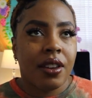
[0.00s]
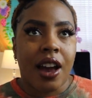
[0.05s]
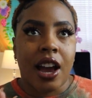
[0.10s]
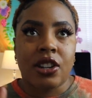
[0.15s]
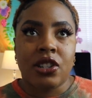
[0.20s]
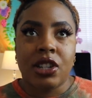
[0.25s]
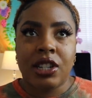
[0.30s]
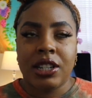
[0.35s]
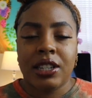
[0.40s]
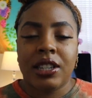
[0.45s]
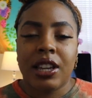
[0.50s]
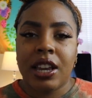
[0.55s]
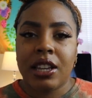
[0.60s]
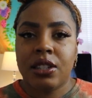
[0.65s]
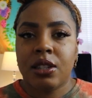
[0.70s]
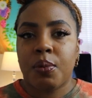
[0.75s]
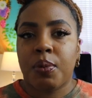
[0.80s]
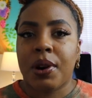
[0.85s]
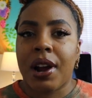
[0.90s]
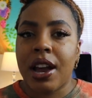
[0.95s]
I shouldn't say
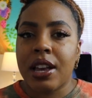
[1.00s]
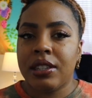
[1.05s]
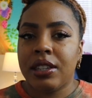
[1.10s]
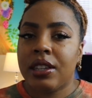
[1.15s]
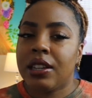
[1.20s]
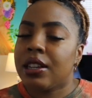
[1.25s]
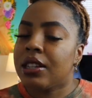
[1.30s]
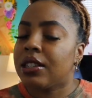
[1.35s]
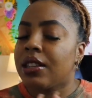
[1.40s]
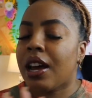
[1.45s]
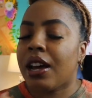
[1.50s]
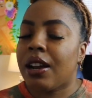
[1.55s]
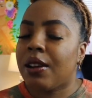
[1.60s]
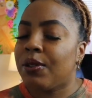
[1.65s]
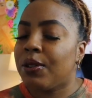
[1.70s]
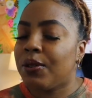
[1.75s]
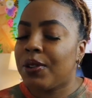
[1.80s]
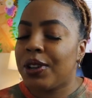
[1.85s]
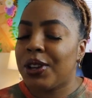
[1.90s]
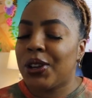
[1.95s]
it's surprising because not
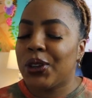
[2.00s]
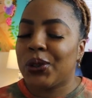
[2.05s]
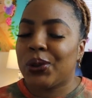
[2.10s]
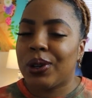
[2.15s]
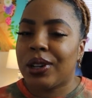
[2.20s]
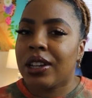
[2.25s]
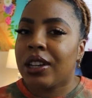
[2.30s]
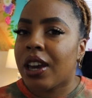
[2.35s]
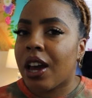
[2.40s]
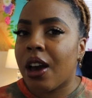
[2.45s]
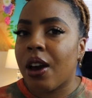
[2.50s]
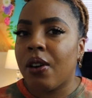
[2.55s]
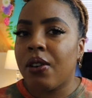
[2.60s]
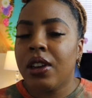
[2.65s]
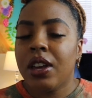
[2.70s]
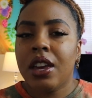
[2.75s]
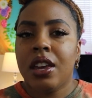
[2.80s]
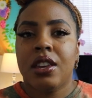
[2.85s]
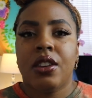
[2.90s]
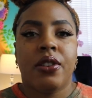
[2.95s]
everyone knows where to go.
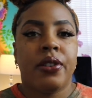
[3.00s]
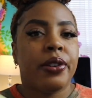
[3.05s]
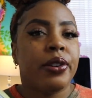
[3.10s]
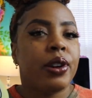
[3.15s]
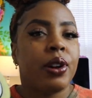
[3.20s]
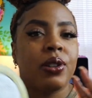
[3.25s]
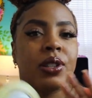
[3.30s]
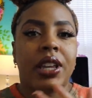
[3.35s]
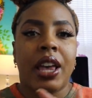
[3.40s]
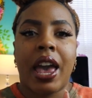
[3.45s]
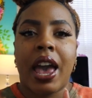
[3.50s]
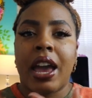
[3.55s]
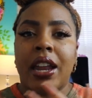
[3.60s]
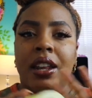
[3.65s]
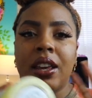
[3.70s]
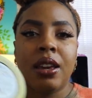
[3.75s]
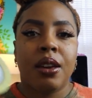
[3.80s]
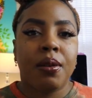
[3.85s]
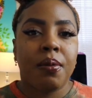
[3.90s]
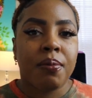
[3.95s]
You can go to
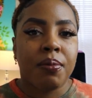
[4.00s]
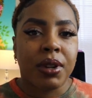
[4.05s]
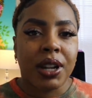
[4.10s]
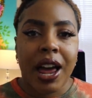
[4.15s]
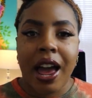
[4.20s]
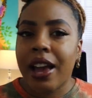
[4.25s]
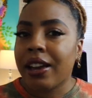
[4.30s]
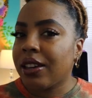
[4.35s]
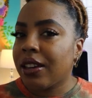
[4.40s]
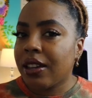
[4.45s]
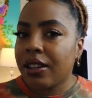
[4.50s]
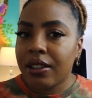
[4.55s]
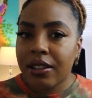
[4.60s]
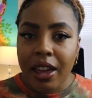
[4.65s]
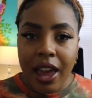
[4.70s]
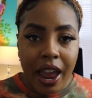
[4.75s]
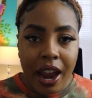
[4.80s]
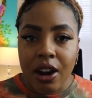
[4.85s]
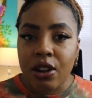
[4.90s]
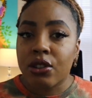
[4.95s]
any black
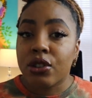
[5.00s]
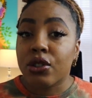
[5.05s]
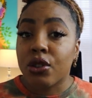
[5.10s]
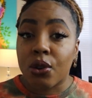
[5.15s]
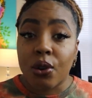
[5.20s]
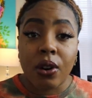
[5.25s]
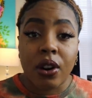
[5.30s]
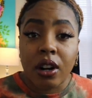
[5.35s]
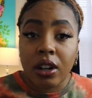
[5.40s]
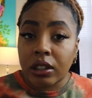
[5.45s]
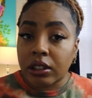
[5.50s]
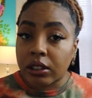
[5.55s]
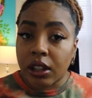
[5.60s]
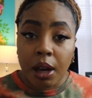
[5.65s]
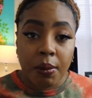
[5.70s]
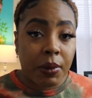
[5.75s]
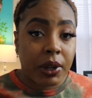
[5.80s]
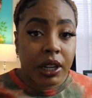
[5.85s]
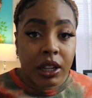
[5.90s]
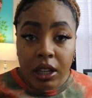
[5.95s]
hair store,
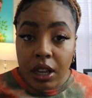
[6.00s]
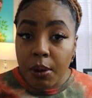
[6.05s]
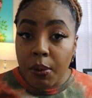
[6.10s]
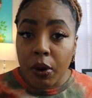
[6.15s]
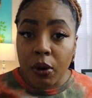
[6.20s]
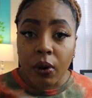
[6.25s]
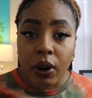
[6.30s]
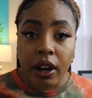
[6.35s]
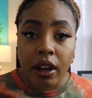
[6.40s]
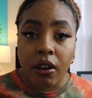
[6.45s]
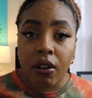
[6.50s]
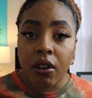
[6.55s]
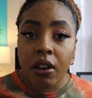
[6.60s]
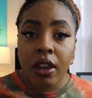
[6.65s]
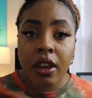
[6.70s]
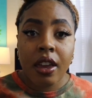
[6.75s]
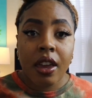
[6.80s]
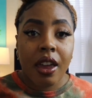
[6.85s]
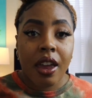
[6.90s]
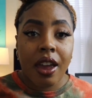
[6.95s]
I mean to keep it real,
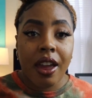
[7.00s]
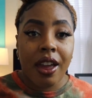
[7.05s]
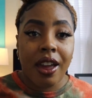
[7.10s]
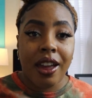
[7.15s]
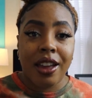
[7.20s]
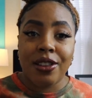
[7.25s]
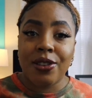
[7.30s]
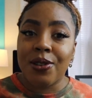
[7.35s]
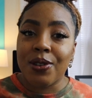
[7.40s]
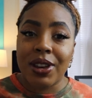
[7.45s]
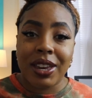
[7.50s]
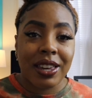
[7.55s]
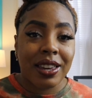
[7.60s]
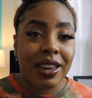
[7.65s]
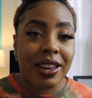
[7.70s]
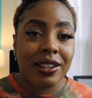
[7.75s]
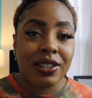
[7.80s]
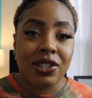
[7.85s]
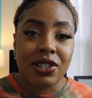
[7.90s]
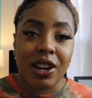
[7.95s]
and you can
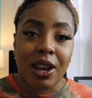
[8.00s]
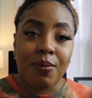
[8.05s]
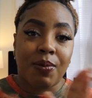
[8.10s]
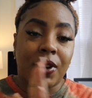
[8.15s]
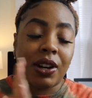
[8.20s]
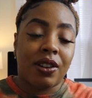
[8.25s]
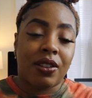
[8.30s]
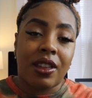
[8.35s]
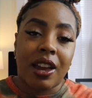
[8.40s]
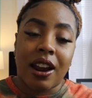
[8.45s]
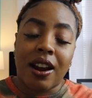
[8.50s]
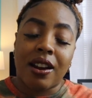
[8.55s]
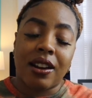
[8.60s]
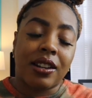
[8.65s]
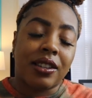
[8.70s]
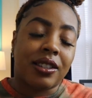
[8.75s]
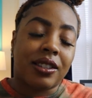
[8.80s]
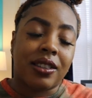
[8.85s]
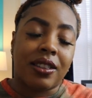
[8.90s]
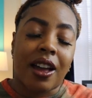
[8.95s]
get Shea Butter there, and
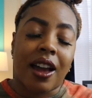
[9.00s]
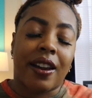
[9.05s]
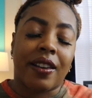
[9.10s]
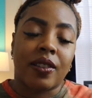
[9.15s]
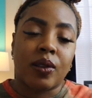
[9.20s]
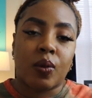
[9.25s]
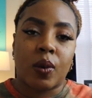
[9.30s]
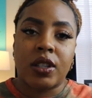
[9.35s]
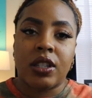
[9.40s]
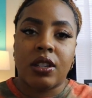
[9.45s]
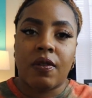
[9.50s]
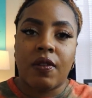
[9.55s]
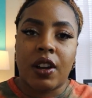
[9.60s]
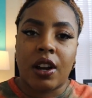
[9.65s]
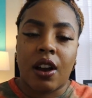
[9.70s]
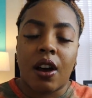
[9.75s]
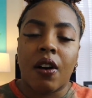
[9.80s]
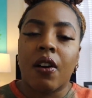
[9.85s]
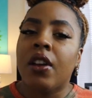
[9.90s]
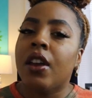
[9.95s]
it's not expensive at
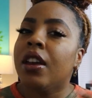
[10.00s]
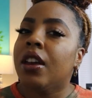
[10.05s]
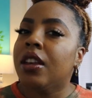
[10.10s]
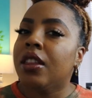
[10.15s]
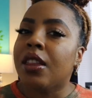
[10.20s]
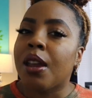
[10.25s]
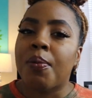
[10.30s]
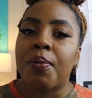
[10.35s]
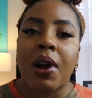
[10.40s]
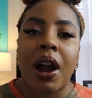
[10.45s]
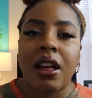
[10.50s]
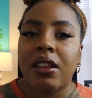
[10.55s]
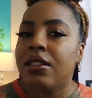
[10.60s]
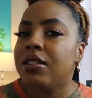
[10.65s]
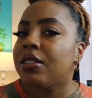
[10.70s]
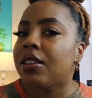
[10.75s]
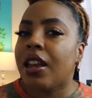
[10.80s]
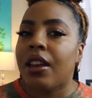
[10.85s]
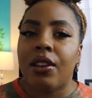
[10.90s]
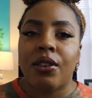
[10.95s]
all. They probably
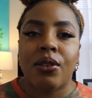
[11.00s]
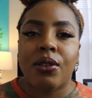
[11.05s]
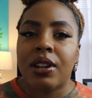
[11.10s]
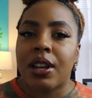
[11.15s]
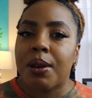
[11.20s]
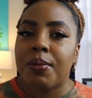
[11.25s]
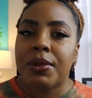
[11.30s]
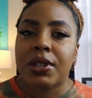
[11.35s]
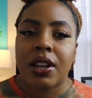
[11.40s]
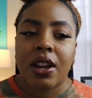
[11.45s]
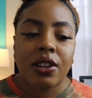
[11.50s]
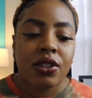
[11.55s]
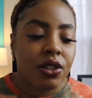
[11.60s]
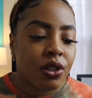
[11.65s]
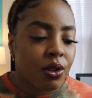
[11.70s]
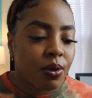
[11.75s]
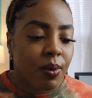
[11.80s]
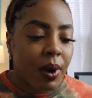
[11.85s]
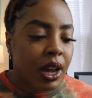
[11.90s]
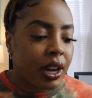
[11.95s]
sell it on Amazon
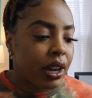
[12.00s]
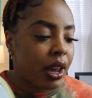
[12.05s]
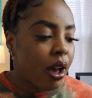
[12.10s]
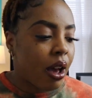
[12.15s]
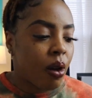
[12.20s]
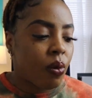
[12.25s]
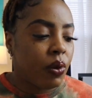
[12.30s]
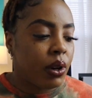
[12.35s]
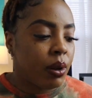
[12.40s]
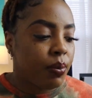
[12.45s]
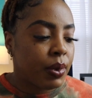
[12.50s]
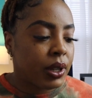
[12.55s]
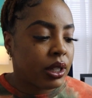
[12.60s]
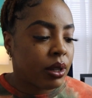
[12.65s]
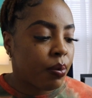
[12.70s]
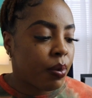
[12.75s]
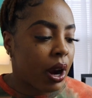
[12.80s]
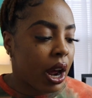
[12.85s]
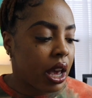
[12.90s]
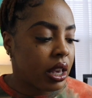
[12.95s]
too by now. I wouldn't be
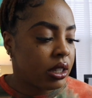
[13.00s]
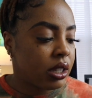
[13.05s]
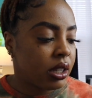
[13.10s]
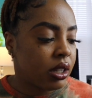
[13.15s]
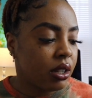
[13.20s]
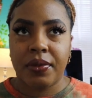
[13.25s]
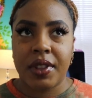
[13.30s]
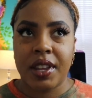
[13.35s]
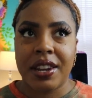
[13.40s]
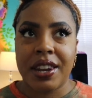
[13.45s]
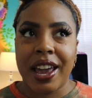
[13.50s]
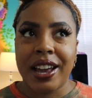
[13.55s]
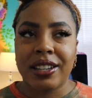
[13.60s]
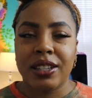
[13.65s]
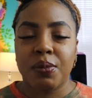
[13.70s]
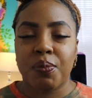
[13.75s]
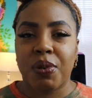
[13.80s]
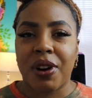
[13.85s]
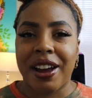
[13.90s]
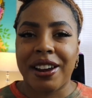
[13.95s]
surprised. The
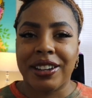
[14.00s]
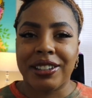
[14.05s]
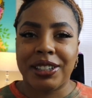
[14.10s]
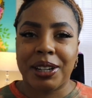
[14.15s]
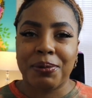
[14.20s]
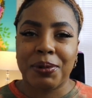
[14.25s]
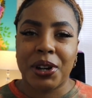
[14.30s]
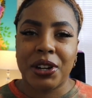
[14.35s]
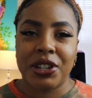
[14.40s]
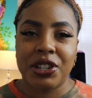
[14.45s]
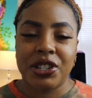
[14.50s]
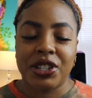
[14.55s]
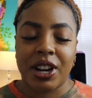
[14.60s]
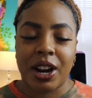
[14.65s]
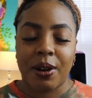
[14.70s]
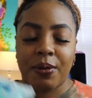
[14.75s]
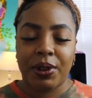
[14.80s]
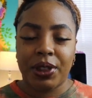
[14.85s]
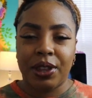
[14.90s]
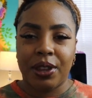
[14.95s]
next product I'm going to
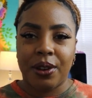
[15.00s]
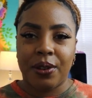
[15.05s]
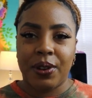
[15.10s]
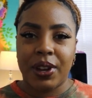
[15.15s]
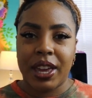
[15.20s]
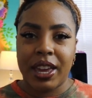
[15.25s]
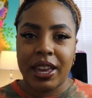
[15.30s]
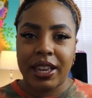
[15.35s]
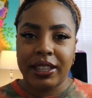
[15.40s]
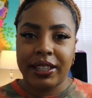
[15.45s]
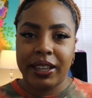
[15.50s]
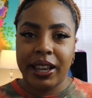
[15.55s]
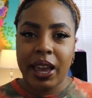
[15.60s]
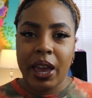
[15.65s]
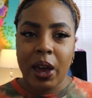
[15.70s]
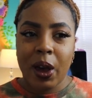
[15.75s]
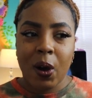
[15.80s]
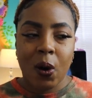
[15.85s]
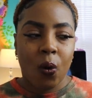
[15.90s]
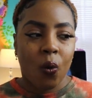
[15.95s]
share with you is
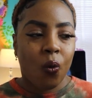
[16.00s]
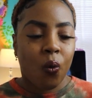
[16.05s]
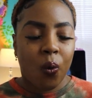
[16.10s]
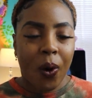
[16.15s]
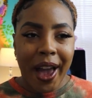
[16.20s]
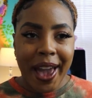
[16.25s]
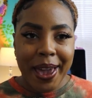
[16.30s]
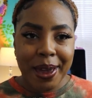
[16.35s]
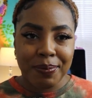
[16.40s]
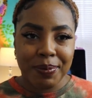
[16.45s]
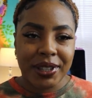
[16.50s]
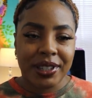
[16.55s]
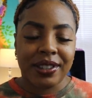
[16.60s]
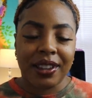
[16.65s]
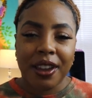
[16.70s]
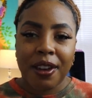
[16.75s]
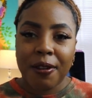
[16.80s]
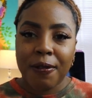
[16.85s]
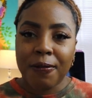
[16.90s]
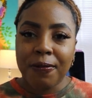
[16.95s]
wipes.
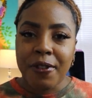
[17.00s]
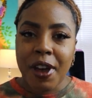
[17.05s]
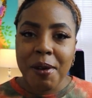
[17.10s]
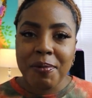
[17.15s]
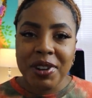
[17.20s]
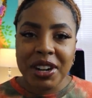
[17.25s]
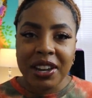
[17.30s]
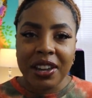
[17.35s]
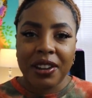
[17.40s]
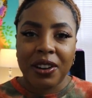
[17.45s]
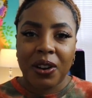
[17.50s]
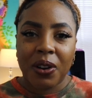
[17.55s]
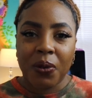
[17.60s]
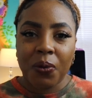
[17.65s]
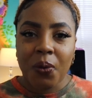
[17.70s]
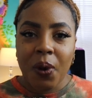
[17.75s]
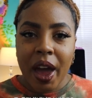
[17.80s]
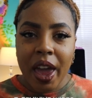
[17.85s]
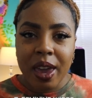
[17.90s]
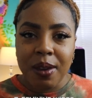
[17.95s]
Feminine
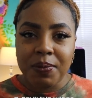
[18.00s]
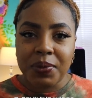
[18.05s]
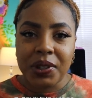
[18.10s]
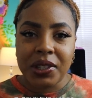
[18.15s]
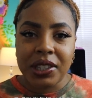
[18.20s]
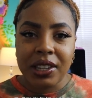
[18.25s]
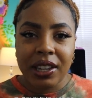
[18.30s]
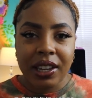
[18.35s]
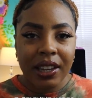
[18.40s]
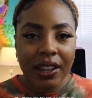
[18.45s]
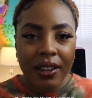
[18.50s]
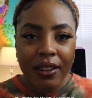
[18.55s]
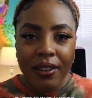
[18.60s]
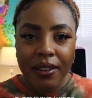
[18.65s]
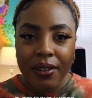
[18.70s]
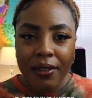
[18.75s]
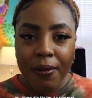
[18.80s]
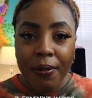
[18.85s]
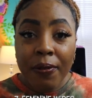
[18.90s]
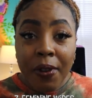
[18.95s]
wipes.
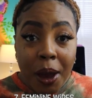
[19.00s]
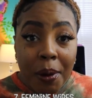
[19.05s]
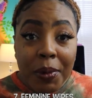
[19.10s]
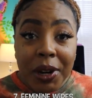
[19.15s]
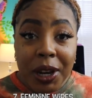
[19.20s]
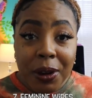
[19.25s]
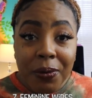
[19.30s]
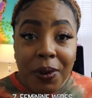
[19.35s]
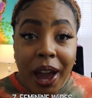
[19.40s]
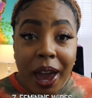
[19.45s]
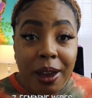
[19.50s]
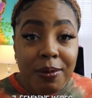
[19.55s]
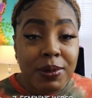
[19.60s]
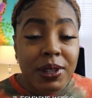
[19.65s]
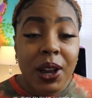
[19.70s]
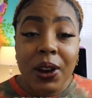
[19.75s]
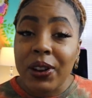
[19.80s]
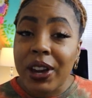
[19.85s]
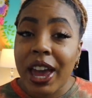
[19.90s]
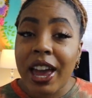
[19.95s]
Feminine wipes,
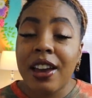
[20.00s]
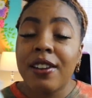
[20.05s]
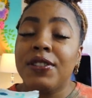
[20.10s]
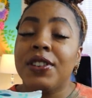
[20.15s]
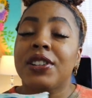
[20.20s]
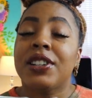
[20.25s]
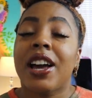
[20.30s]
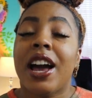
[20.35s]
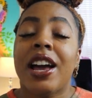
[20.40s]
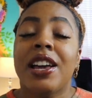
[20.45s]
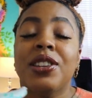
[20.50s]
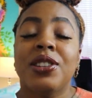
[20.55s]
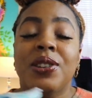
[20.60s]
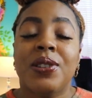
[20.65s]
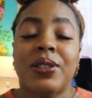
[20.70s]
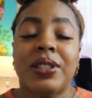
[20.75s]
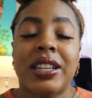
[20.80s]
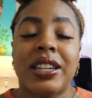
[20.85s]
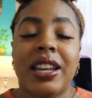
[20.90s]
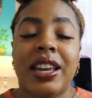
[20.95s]
okay? If you're not
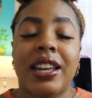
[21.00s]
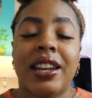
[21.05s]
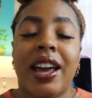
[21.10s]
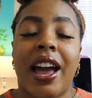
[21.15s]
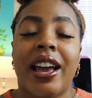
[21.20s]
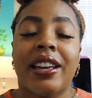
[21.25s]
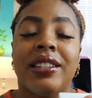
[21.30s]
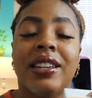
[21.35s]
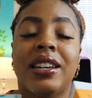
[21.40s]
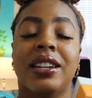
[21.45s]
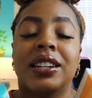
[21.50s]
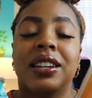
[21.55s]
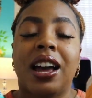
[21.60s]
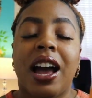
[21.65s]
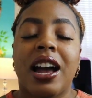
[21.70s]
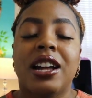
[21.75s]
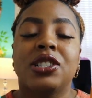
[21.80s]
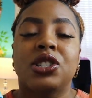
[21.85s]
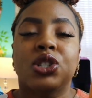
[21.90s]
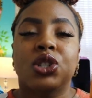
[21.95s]
using it, I
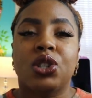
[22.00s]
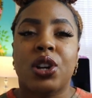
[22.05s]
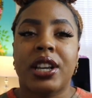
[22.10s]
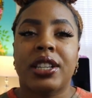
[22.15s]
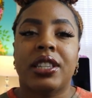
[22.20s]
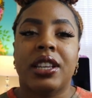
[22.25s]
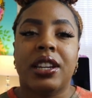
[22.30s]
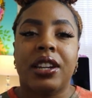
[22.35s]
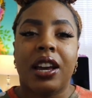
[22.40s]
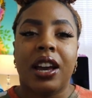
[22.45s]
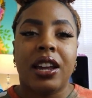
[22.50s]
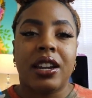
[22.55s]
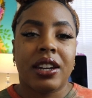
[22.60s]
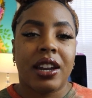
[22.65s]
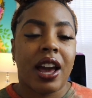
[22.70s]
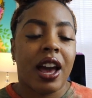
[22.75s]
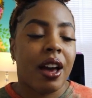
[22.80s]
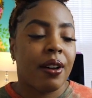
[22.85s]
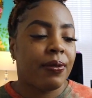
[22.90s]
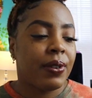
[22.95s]
cannot stress it
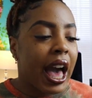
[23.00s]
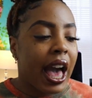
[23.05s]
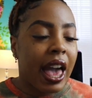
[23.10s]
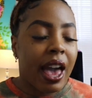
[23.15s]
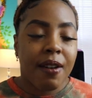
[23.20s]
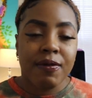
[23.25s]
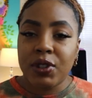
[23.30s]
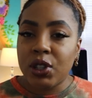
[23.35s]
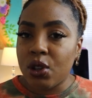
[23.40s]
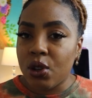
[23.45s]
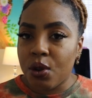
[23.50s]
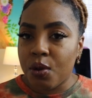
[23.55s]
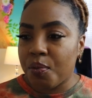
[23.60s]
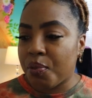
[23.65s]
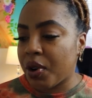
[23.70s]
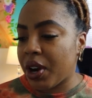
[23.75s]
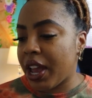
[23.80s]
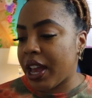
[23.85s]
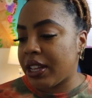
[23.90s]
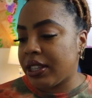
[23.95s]
enough. I have 2
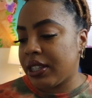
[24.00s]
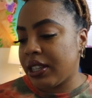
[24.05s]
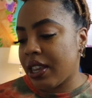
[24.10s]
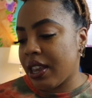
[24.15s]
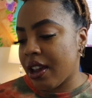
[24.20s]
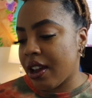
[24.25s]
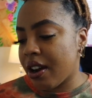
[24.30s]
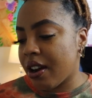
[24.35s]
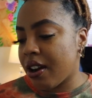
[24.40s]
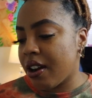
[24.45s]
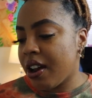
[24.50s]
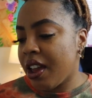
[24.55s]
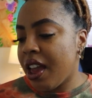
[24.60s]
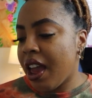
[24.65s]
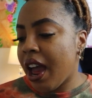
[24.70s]
brands here.